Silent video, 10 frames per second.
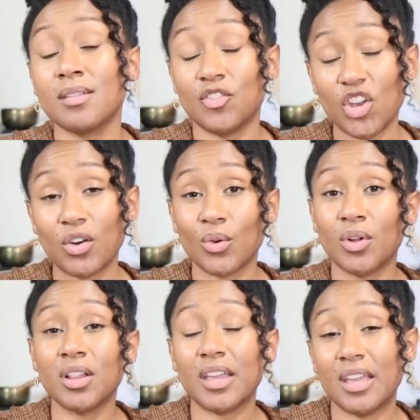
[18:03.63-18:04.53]
in
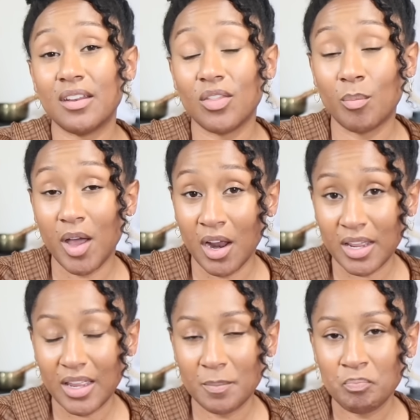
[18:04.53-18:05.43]
general in the
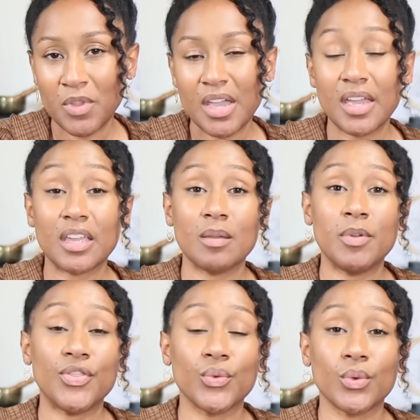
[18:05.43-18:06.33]
body. And it can
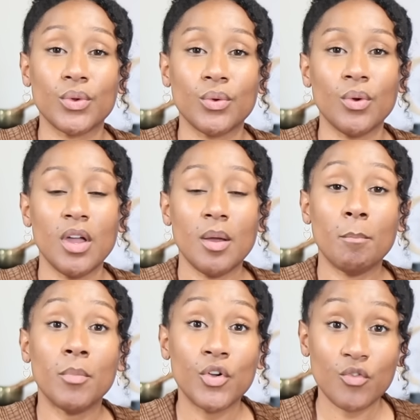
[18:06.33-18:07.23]
be through
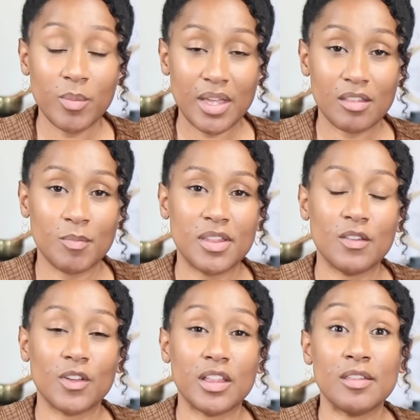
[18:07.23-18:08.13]
movement,
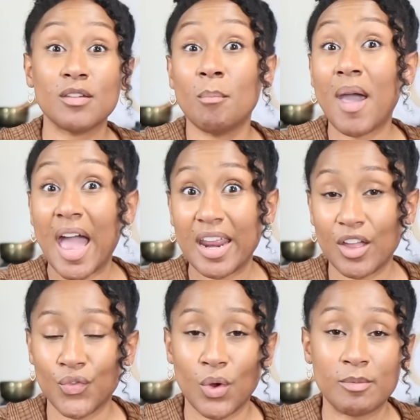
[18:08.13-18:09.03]
specifically
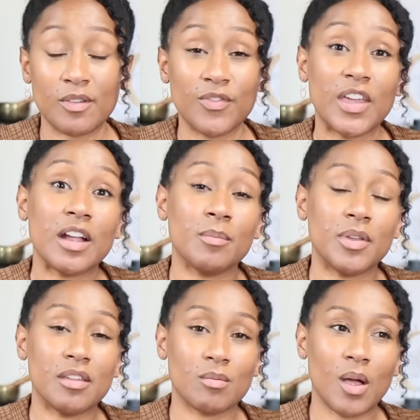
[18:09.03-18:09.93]
somatic forms of
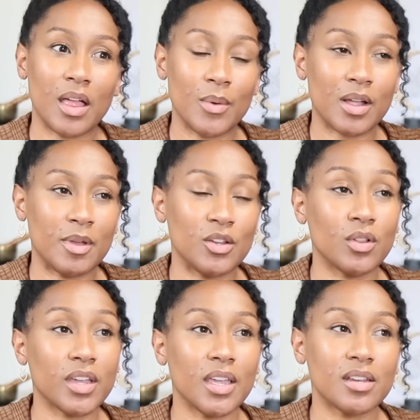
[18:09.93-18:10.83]
therapy as well. I recommend you
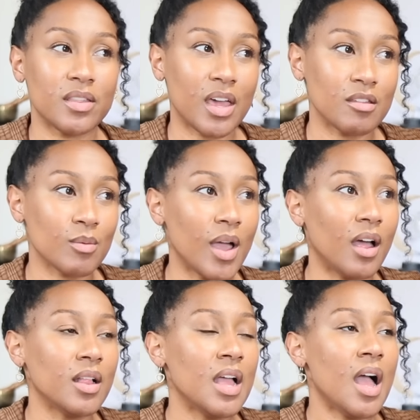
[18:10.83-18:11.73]
looking into that as
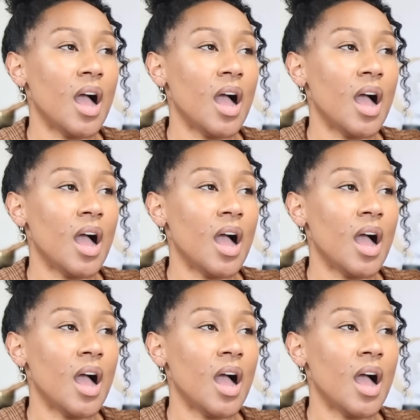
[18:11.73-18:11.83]
well.